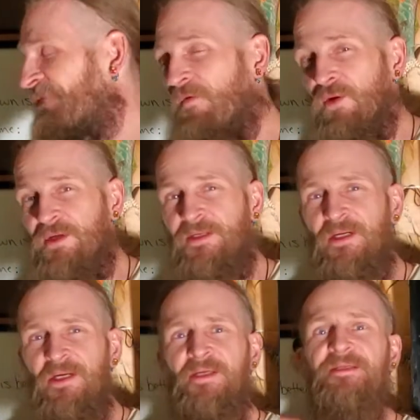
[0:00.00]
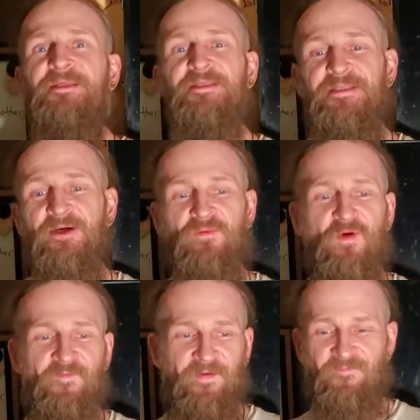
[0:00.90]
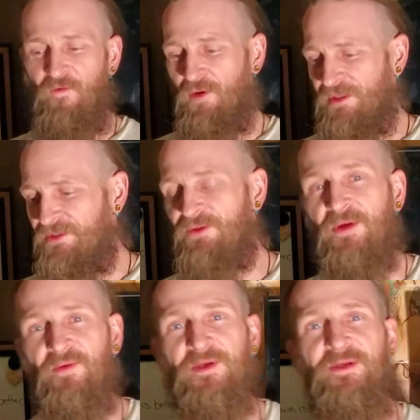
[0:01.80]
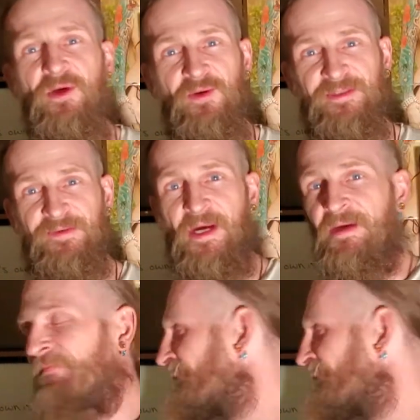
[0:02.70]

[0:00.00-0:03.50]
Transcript: forward, still moving forward and doing what you know is right.